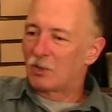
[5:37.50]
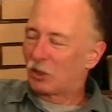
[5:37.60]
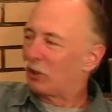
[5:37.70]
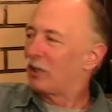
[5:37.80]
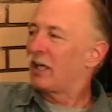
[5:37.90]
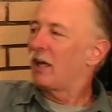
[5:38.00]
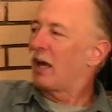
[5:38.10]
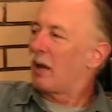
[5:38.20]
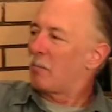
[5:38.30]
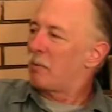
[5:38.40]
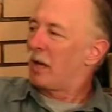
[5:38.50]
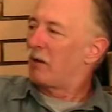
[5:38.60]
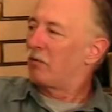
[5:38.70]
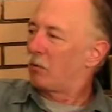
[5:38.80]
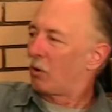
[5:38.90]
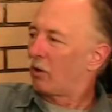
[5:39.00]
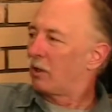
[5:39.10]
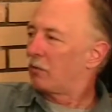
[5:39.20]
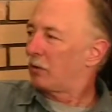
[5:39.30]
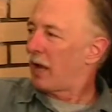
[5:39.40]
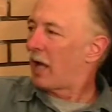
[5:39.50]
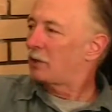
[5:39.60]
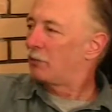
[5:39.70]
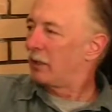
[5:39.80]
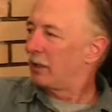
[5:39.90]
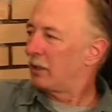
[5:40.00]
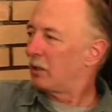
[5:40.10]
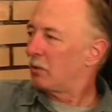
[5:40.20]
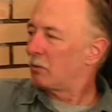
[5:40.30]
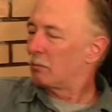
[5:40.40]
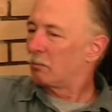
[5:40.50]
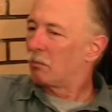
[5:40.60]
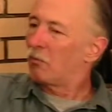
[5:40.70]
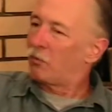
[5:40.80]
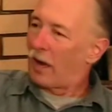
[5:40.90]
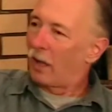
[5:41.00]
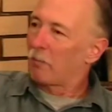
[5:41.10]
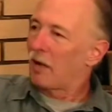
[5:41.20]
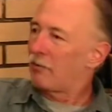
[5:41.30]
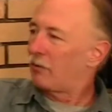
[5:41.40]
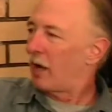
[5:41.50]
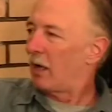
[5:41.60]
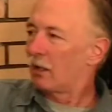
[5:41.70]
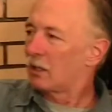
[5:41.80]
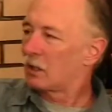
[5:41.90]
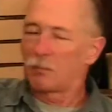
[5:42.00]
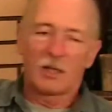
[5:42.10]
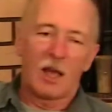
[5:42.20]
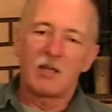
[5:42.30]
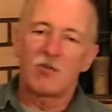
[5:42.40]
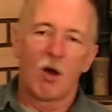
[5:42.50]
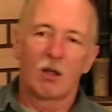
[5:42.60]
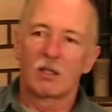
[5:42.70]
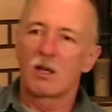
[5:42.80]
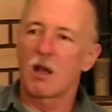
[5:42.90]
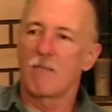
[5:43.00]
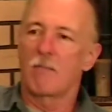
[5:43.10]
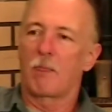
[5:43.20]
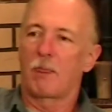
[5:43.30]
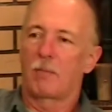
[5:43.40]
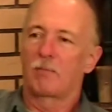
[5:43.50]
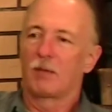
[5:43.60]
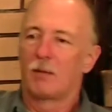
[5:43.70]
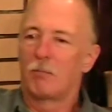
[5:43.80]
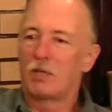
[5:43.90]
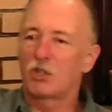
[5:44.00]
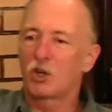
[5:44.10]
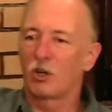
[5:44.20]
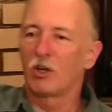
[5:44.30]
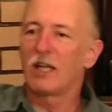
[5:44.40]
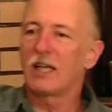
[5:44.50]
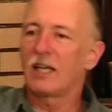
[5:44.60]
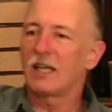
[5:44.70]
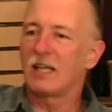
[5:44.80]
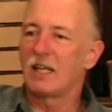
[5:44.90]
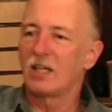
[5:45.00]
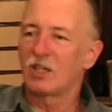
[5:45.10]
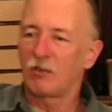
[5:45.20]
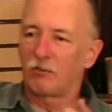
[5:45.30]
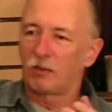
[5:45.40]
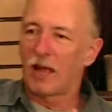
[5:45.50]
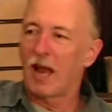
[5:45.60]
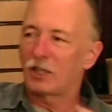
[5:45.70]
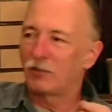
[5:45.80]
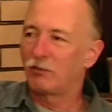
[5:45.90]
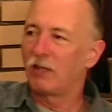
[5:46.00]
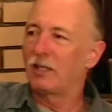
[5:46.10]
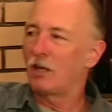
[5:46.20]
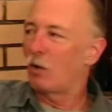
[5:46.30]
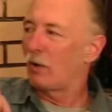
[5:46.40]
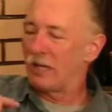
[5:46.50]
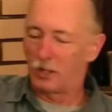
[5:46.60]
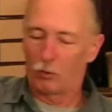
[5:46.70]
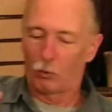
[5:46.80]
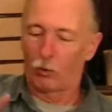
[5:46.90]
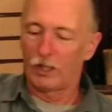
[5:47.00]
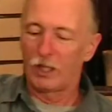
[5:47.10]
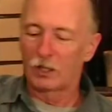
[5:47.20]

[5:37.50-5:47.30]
turning MPEG-4 into Flash video file by file is something I do all the time. But turning it into Flash video in real